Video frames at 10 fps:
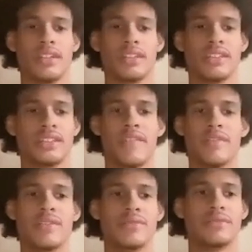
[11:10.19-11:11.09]

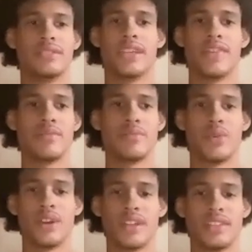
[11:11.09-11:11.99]
seven
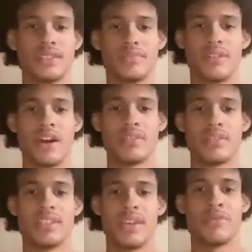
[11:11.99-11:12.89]
points and probably
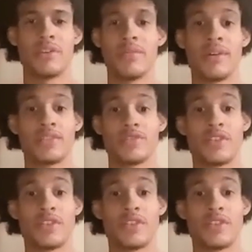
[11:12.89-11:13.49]
7 rebounds.